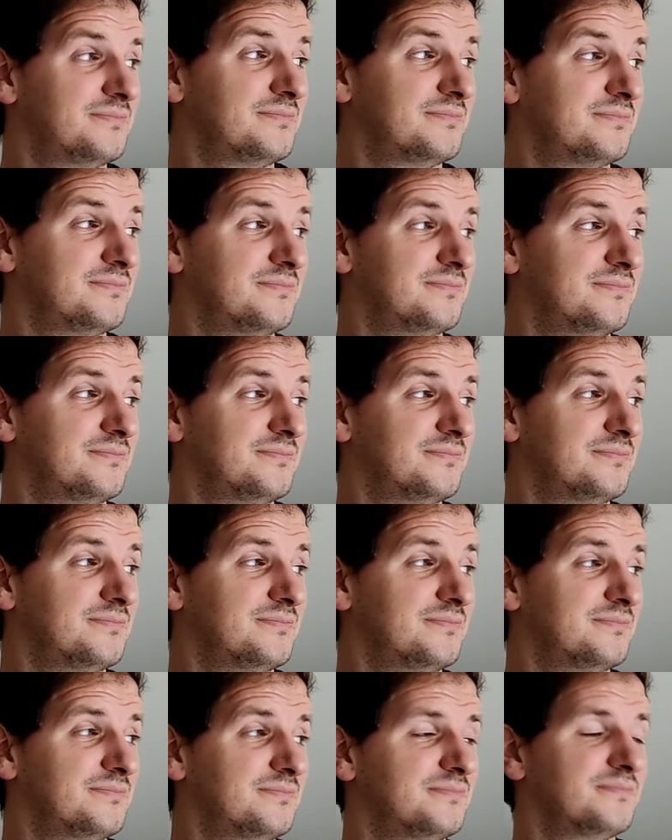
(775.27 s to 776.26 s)

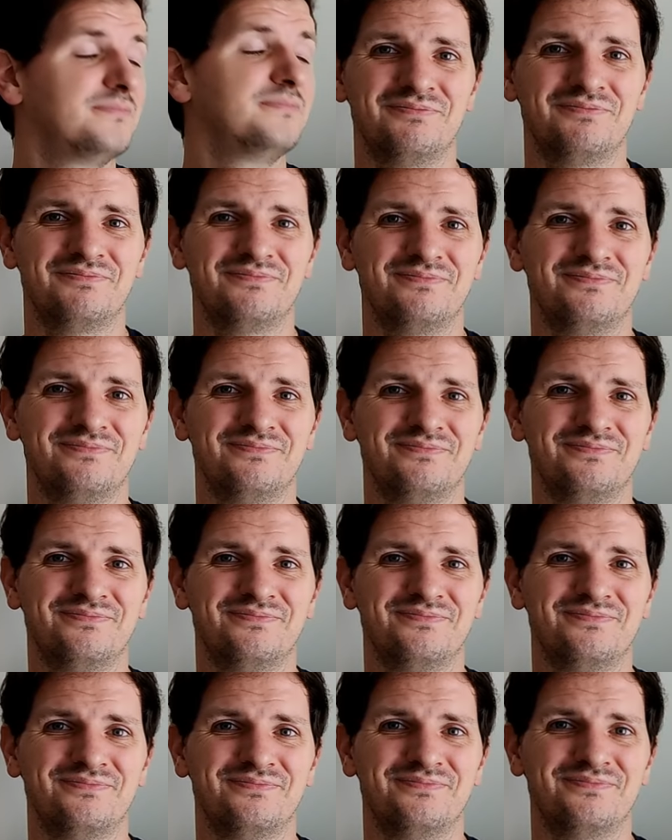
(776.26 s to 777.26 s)

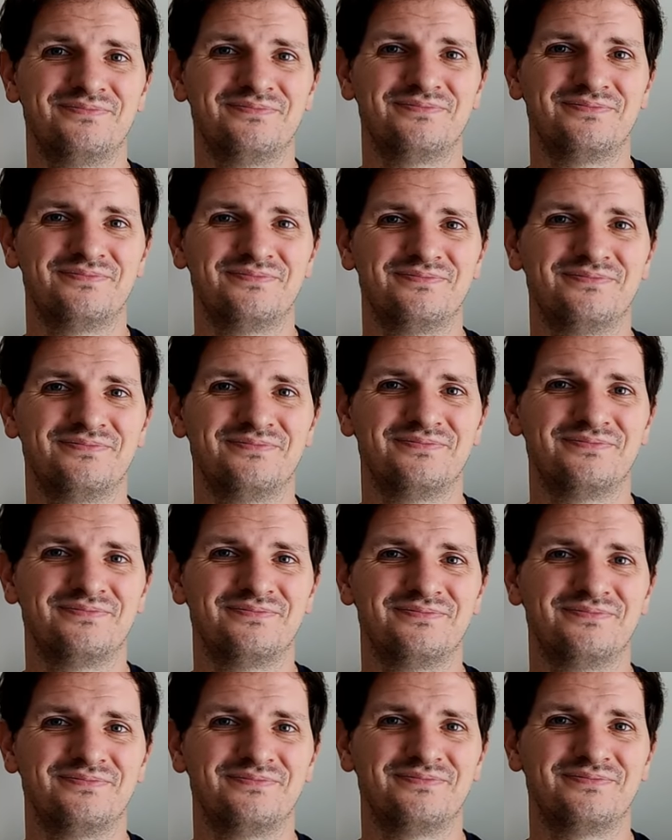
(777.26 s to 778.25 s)

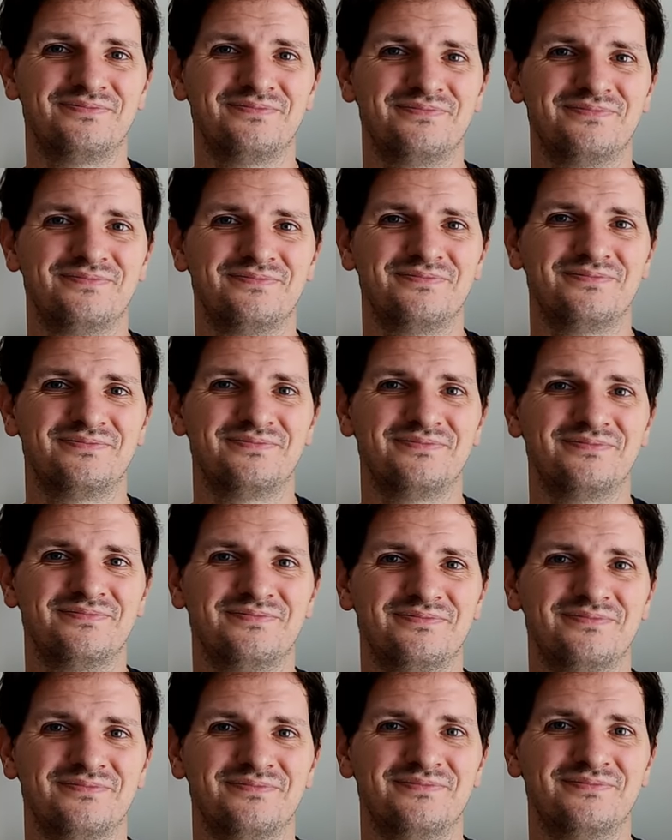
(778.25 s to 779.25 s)

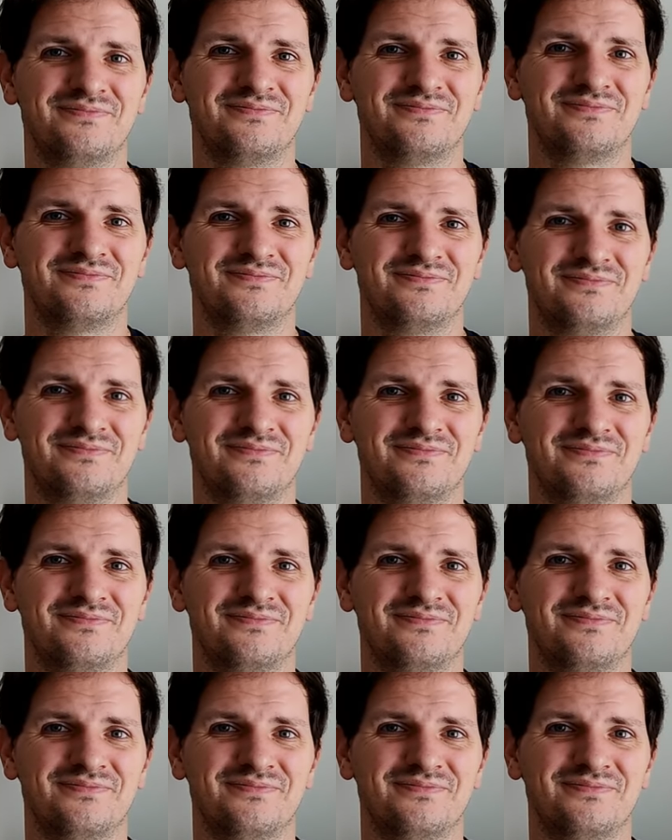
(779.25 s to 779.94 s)
This person isn't speaking.